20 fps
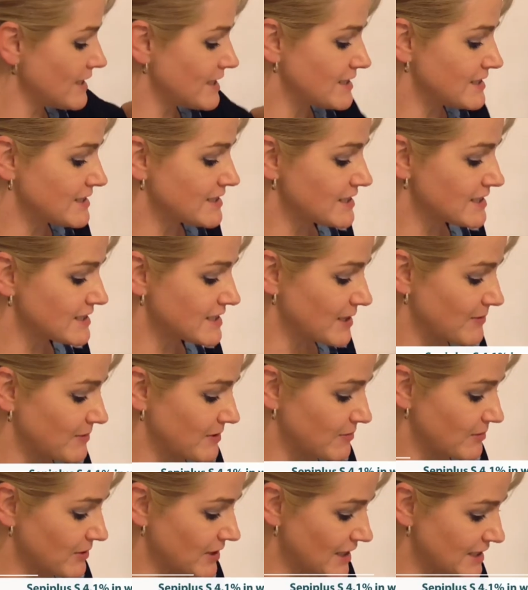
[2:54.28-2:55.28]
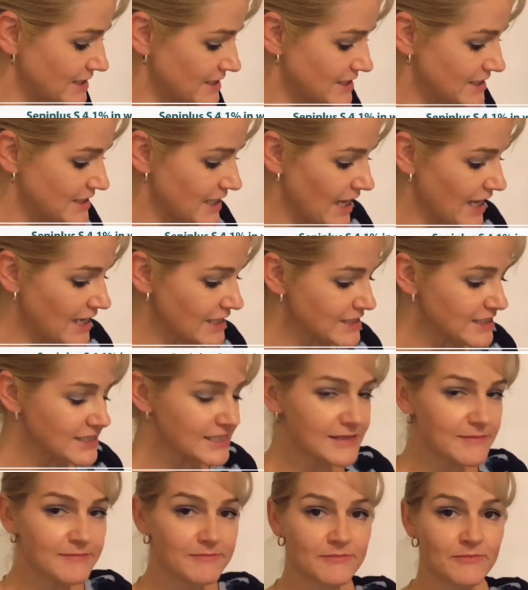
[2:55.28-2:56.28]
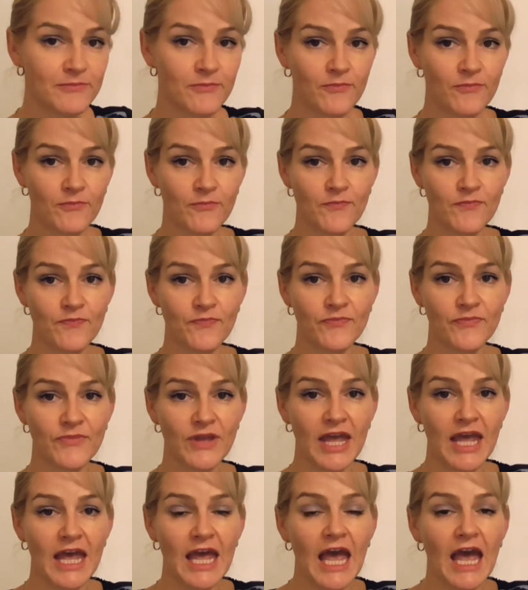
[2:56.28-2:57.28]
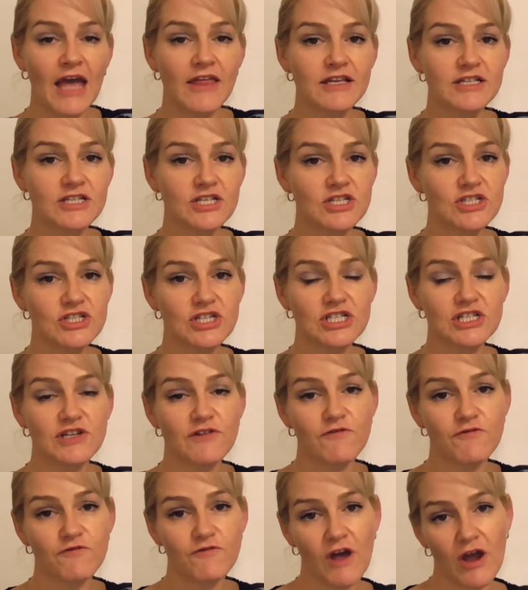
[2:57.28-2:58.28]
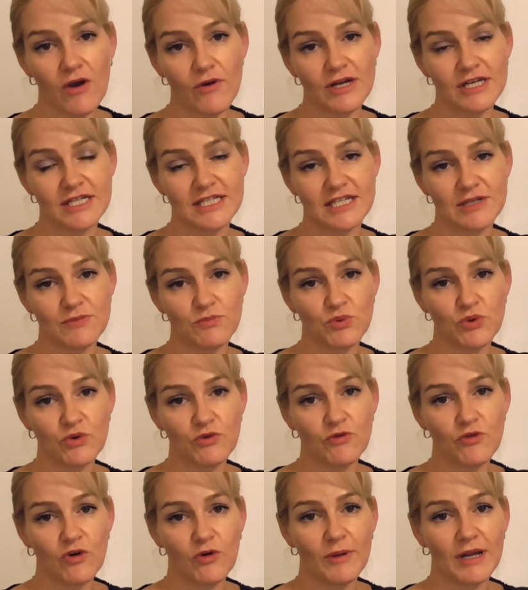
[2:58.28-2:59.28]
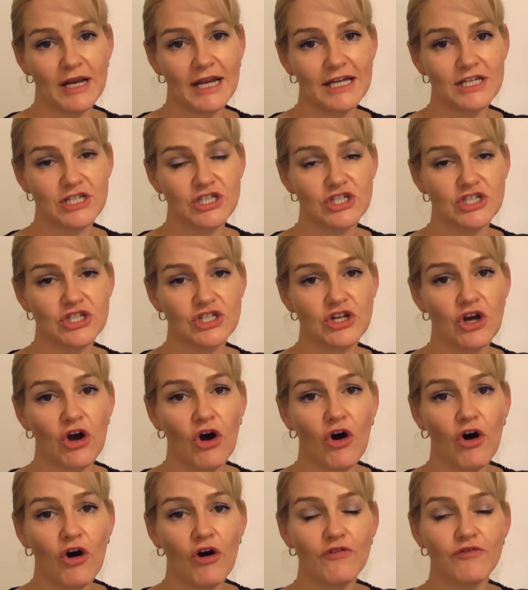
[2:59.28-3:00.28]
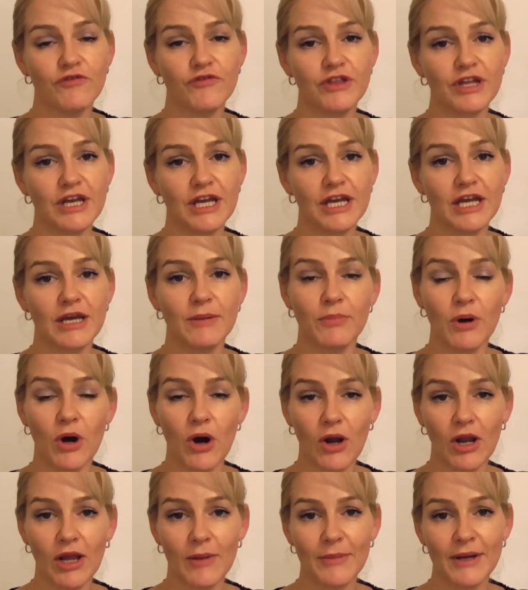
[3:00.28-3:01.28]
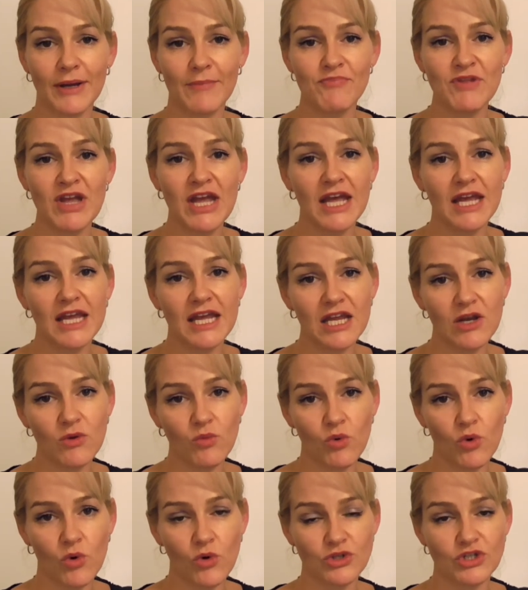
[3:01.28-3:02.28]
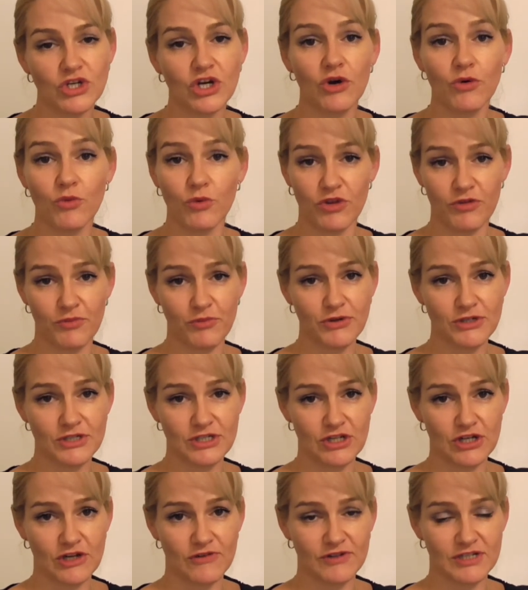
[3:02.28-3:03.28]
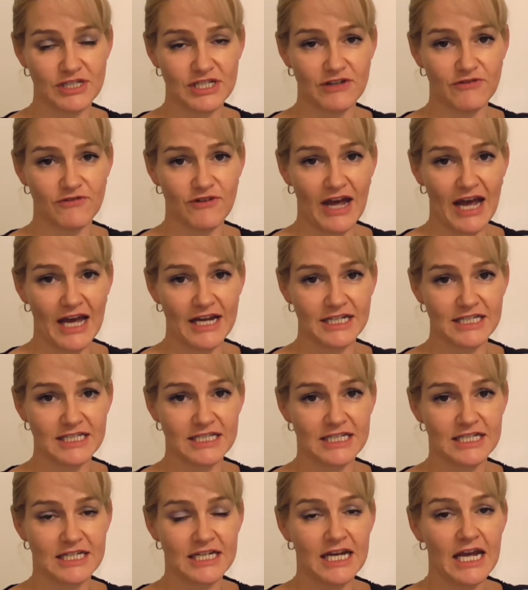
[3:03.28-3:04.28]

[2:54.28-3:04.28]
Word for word: is Sepi Plus S this is just a very simple formulation of the polymer in water with preservative added.